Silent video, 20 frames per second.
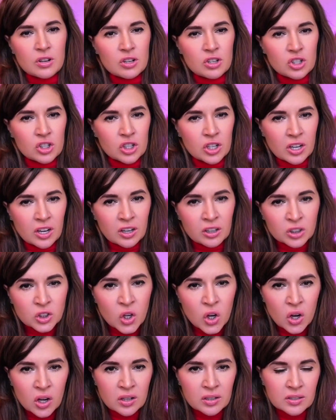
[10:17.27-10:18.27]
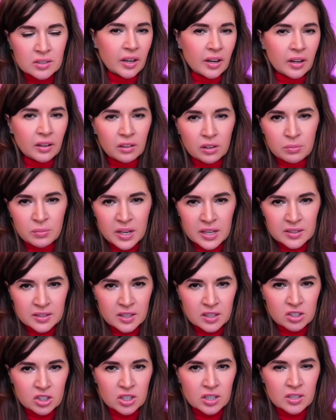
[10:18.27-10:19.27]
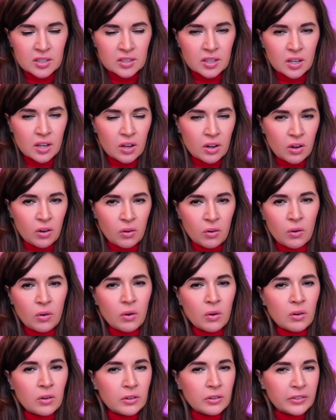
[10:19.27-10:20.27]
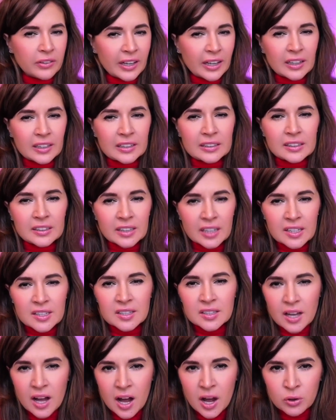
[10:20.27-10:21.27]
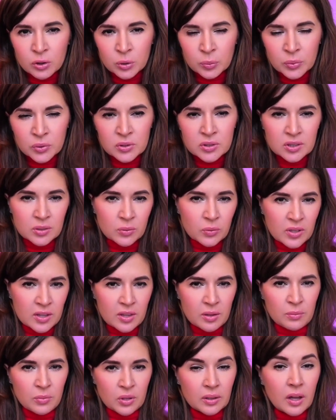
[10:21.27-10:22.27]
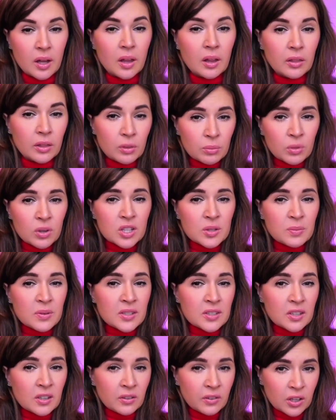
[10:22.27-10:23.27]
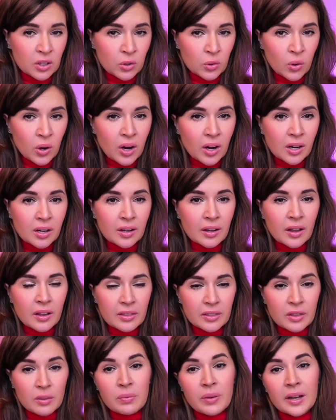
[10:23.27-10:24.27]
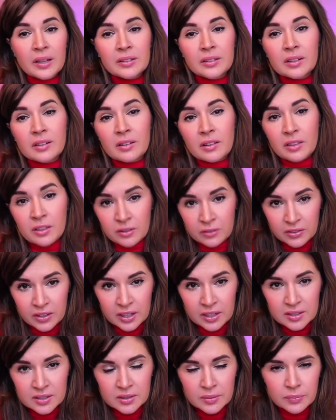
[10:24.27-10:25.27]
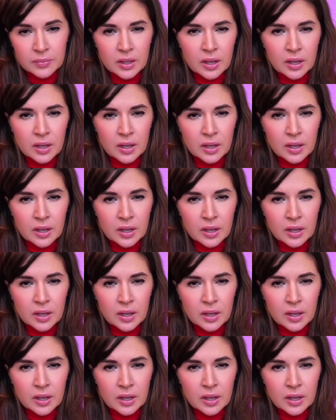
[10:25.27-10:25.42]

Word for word: share logs, error messages, or failing test outputs with the model. The more specific you are, the better the fix.